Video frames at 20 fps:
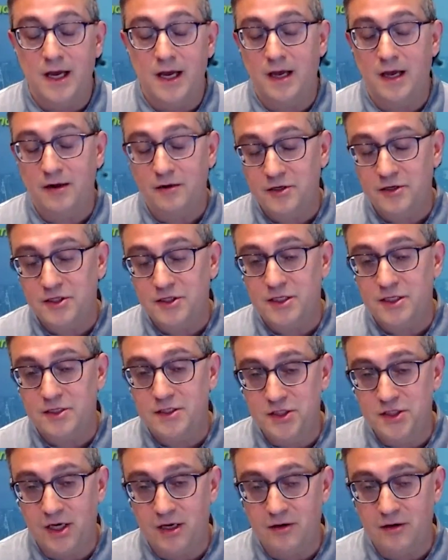Energy
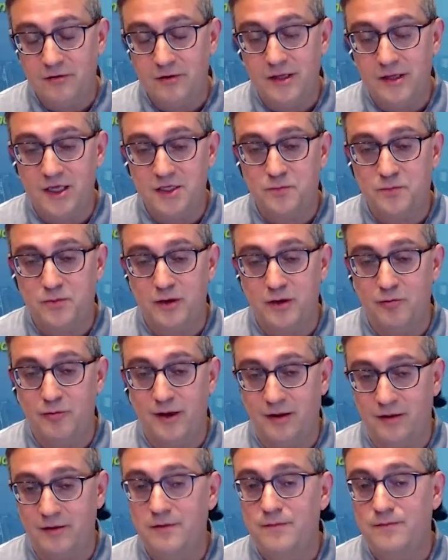generally does pretty
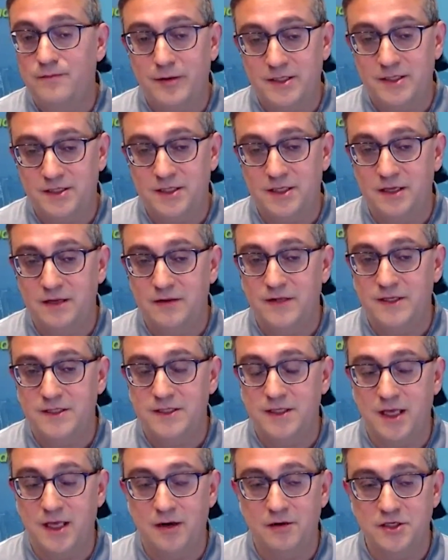well. We're seeing
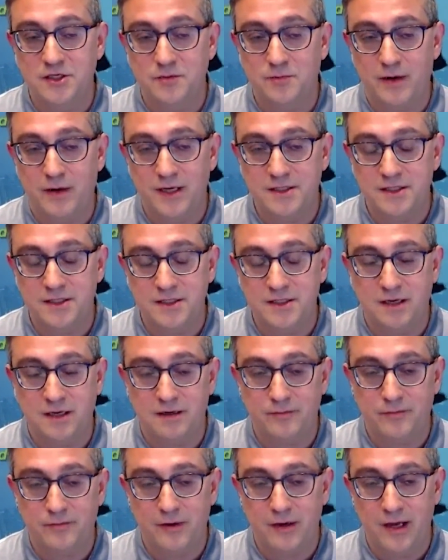this, the energy prices
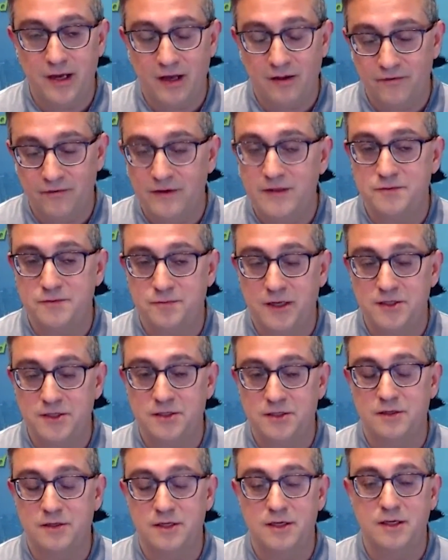are pretty healthy,
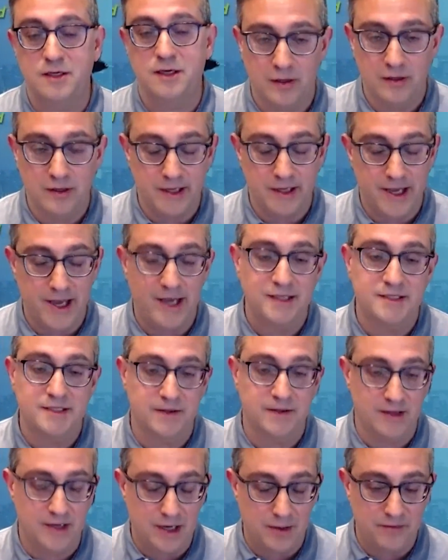especially oil and gas,
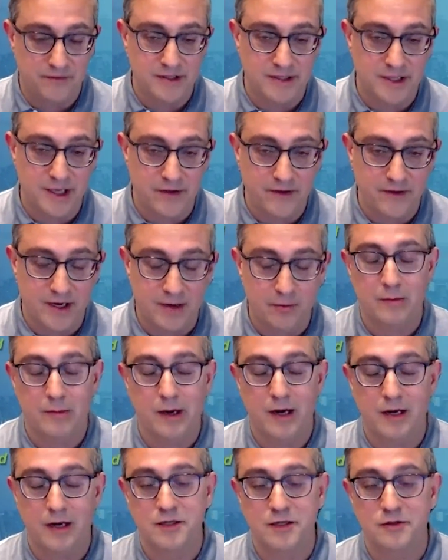and then obviously other
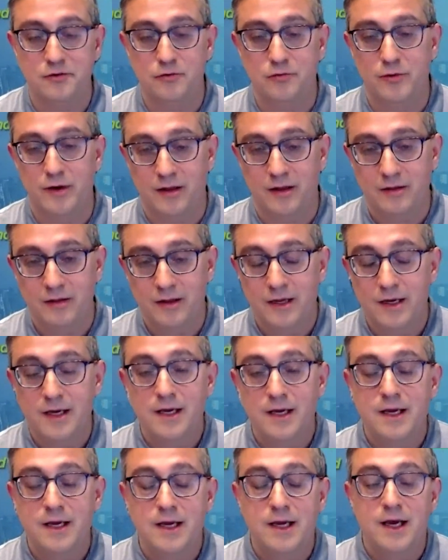commodities do well.
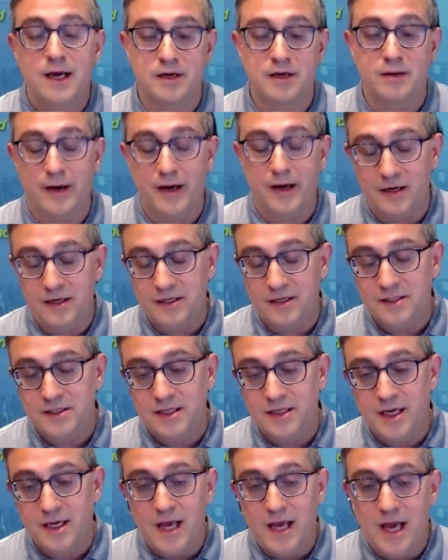So
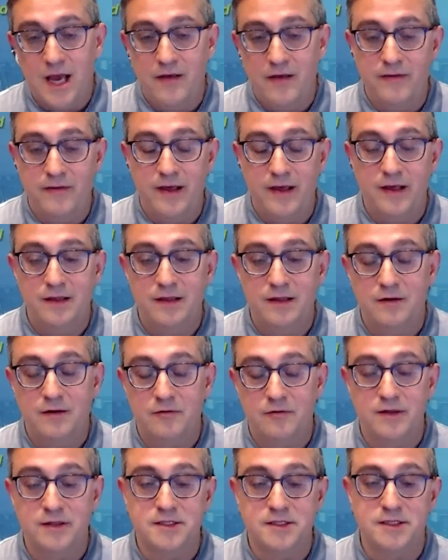commodities, and then
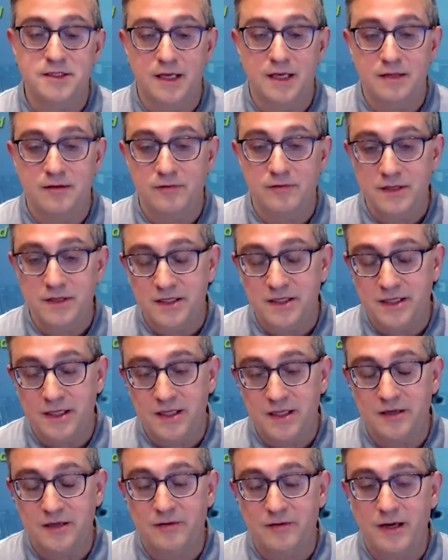real estate. Real
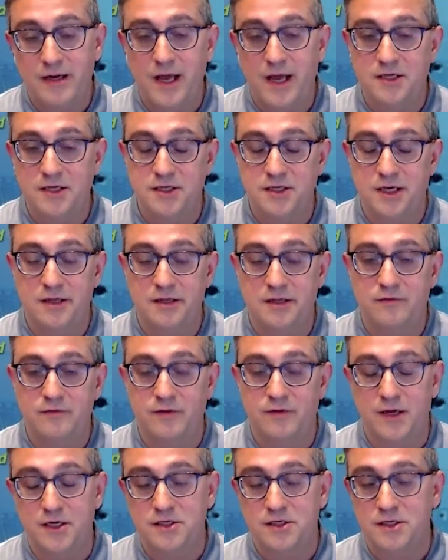estate is a great hedge against
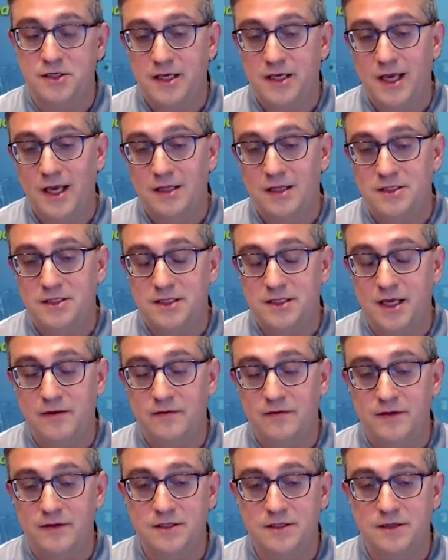inflation. Can't
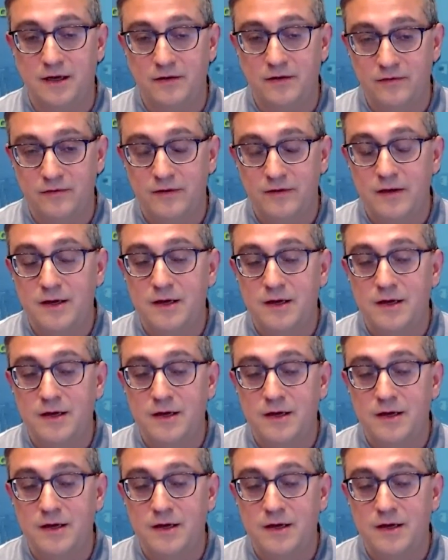state this enough.